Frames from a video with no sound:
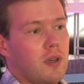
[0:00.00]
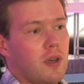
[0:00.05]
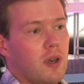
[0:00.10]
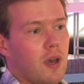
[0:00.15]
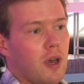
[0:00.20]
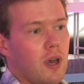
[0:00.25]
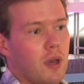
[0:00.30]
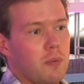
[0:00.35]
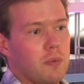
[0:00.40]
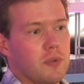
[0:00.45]

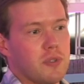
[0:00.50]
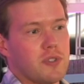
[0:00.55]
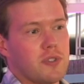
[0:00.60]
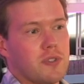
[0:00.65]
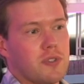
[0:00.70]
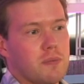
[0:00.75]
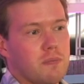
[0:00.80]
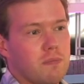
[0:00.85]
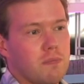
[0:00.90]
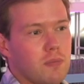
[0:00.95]
I
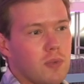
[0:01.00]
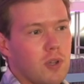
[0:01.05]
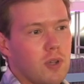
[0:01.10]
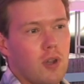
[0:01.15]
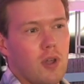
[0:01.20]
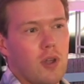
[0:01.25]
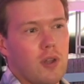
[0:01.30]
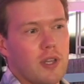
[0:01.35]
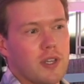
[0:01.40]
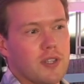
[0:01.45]
was a
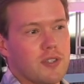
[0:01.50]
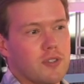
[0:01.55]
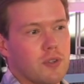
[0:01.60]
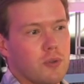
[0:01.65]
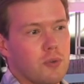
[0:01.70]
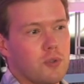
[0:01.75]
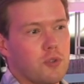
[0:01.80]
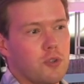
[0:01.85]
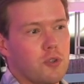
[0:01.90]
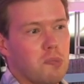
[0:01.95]
lot less
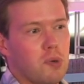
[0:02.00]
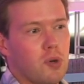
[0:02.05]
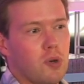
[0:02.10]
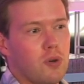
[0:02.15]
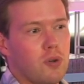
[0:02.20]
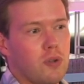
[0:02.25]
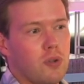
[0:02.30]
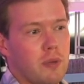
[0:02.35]
sociable.